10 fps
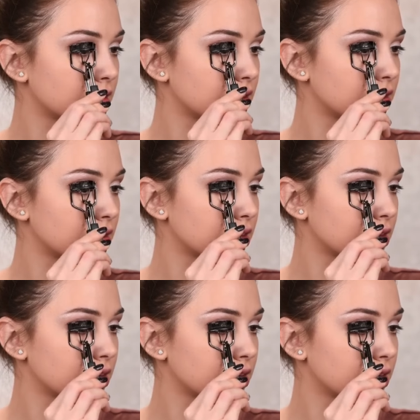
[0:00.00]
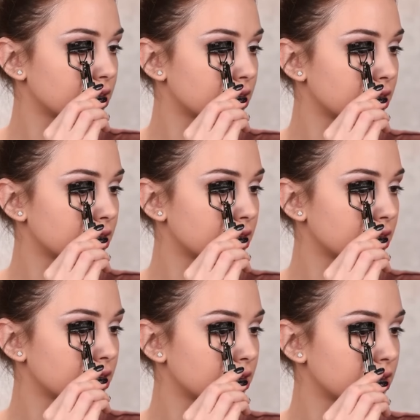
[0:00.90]
moving my lash curler a
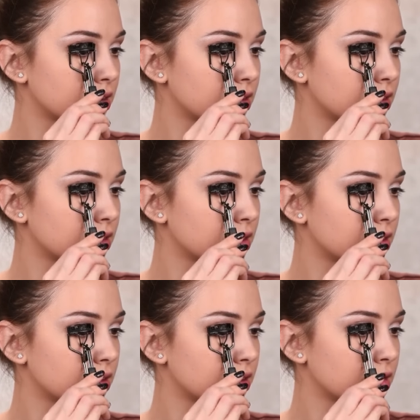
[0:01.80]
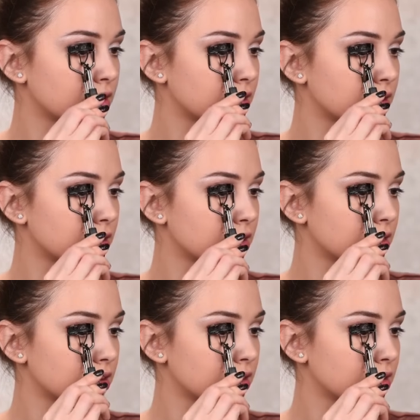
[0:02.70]
little bit further, curling
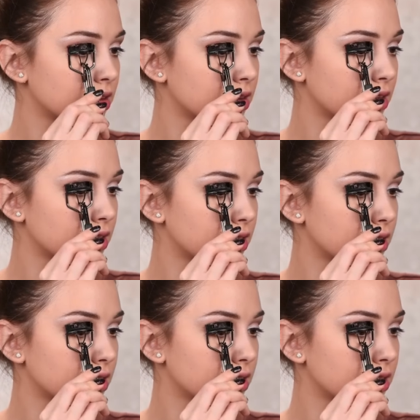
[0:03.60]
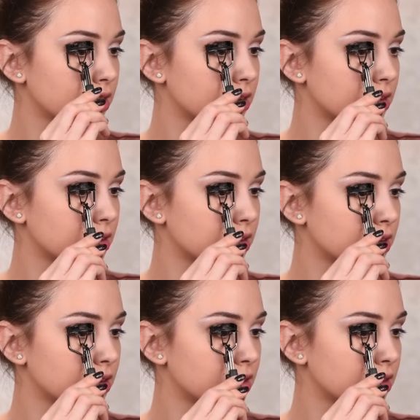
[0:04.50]
again, taking it a little
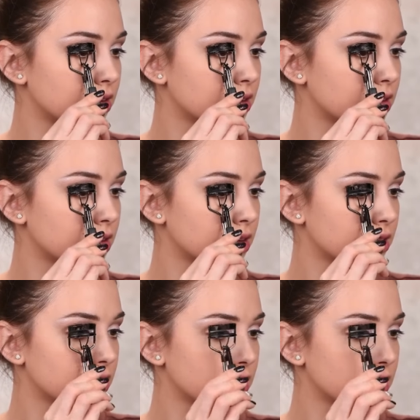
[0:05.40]
bit further and curling